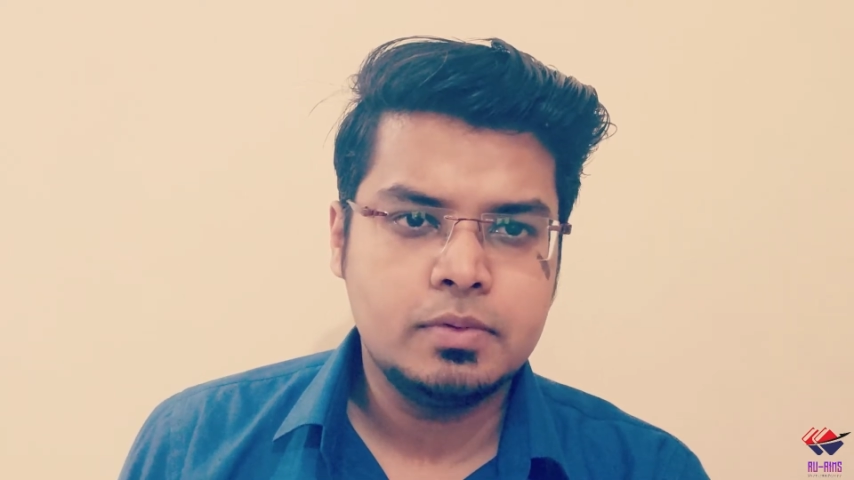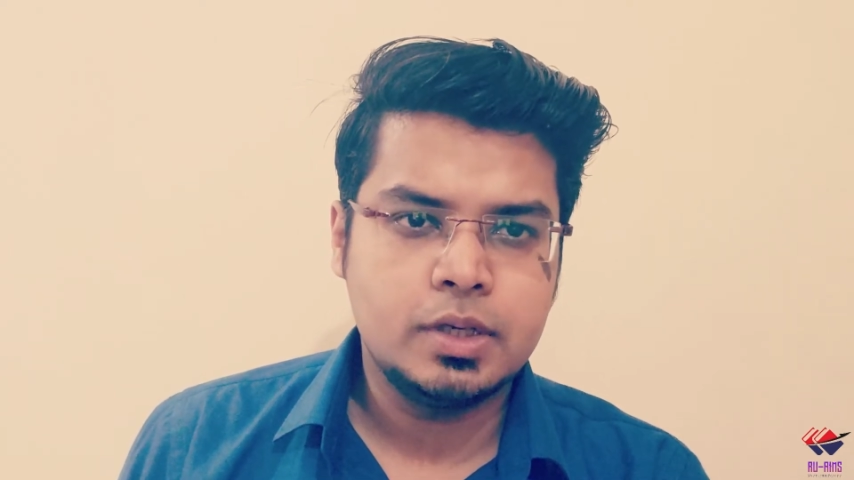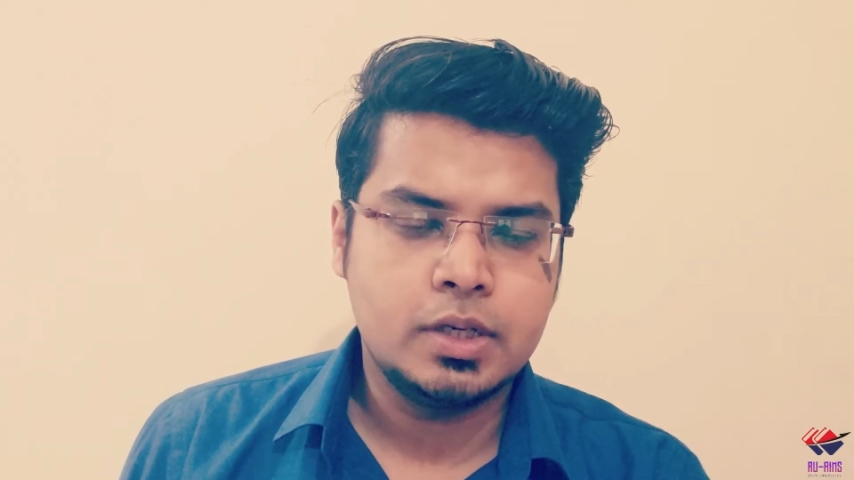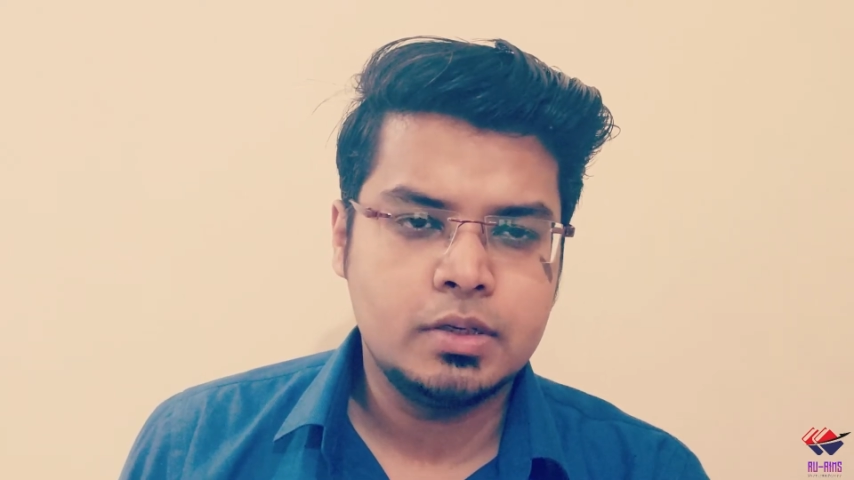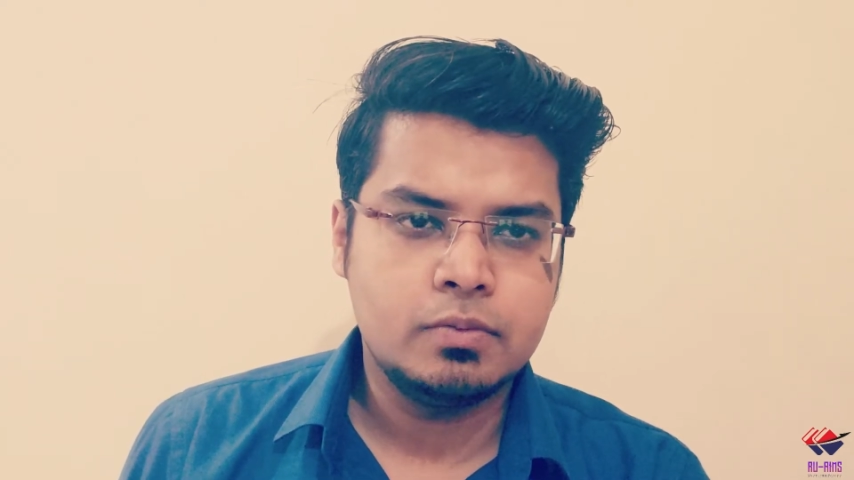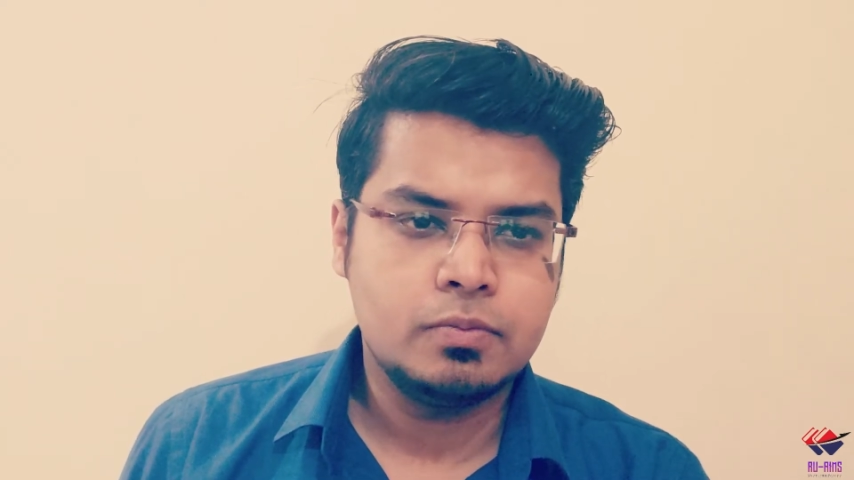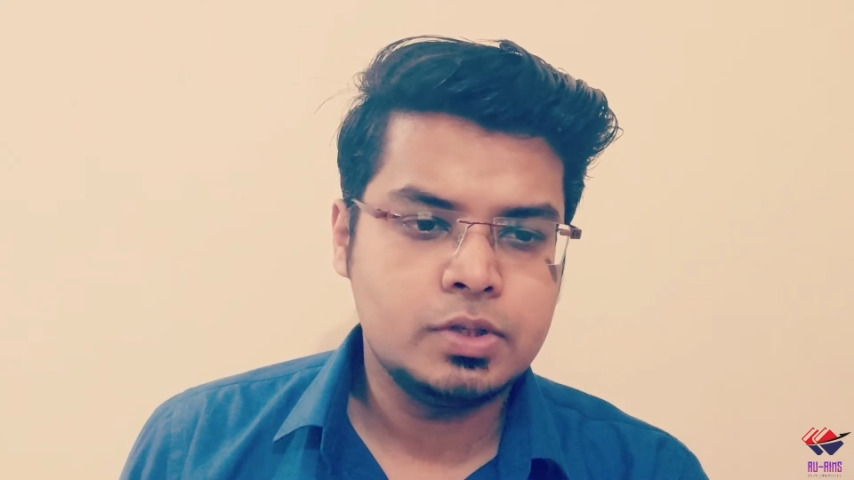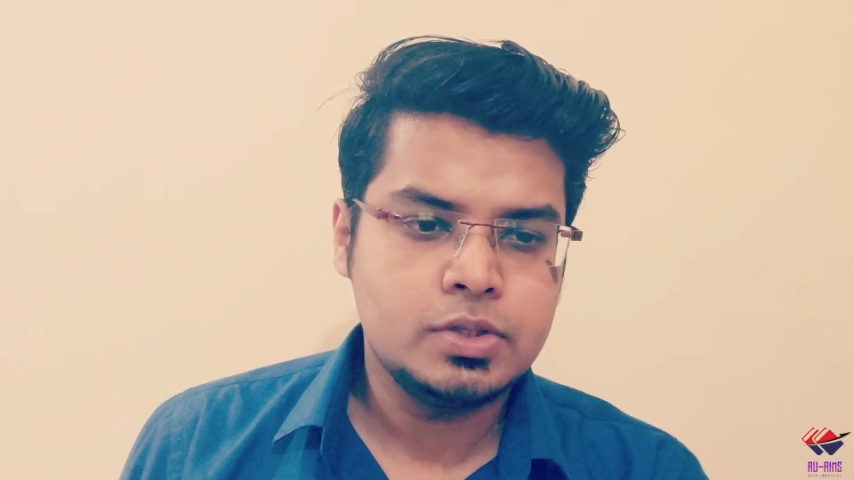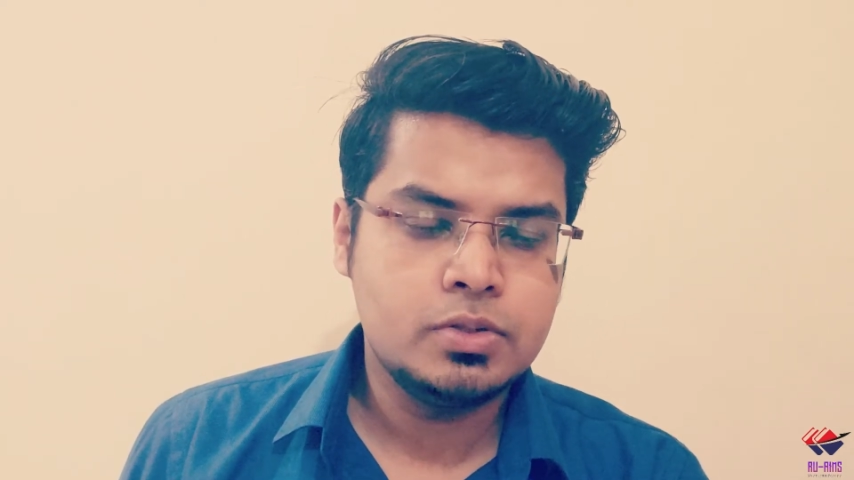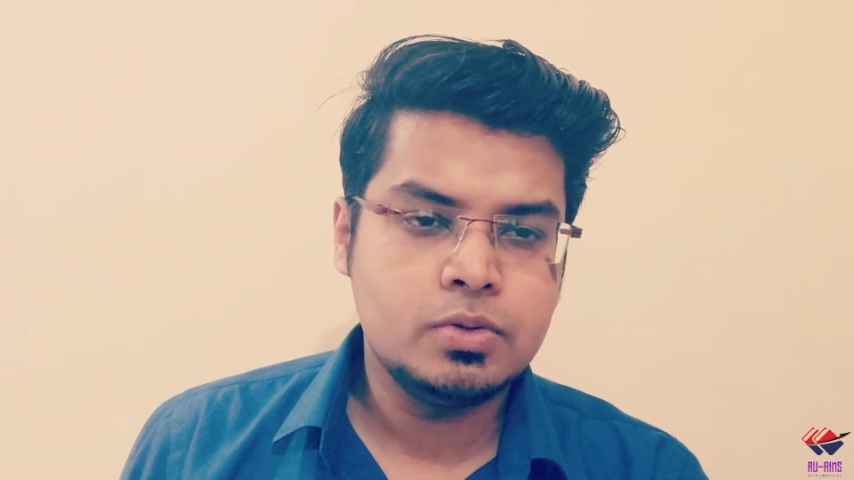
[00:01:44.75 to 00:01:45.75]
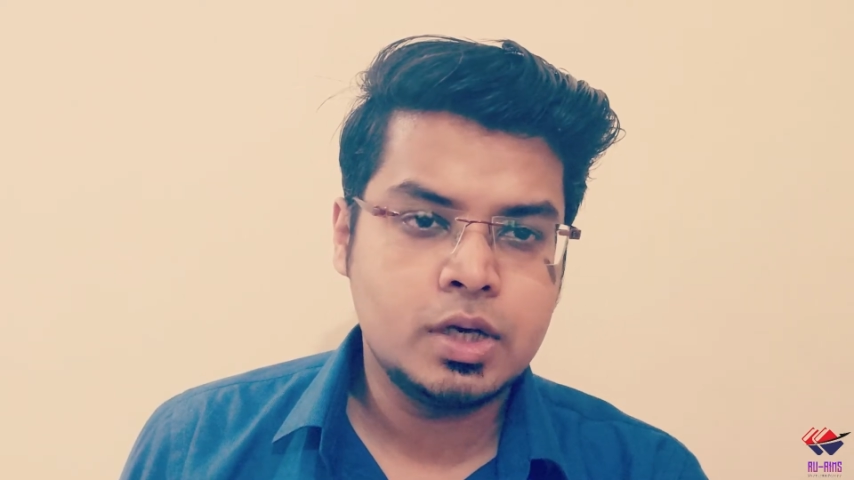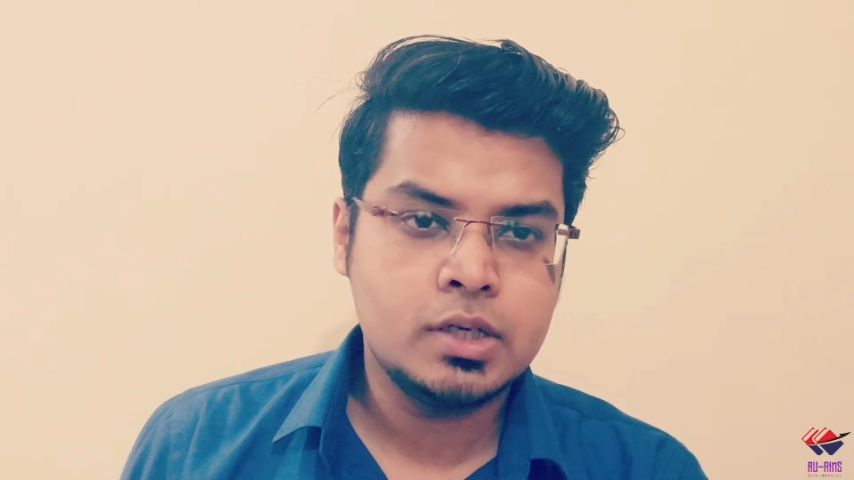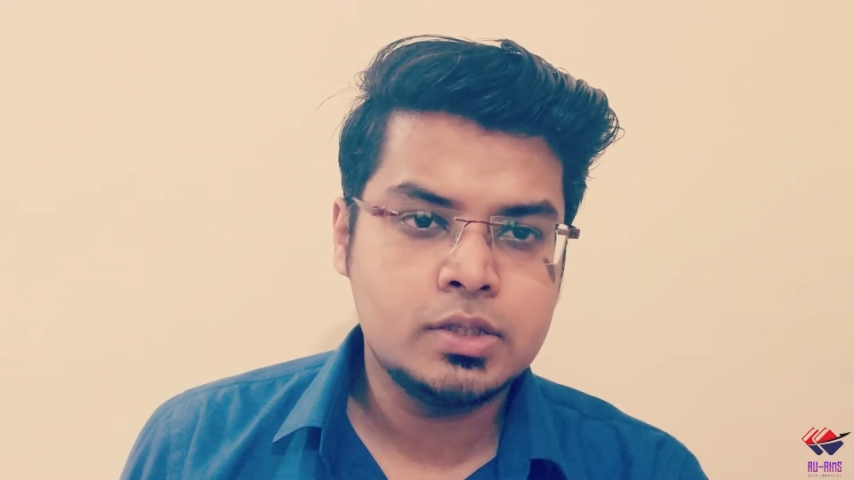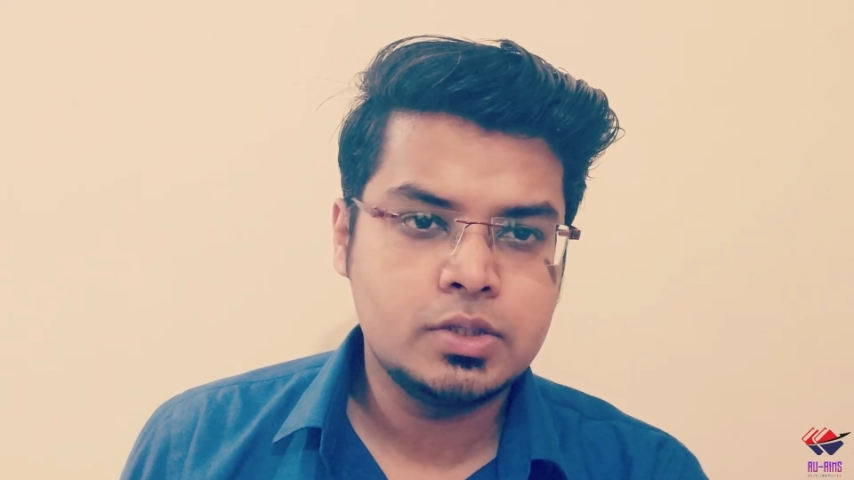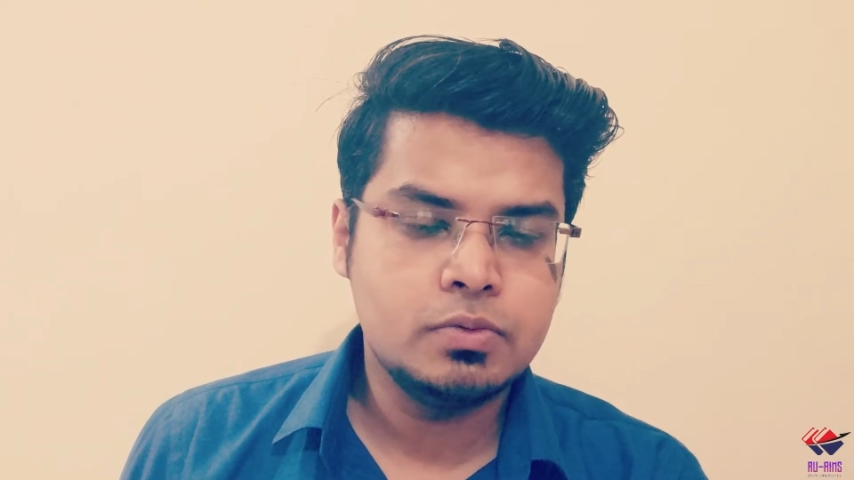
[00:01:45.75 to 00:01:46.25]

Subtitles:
And once you ask,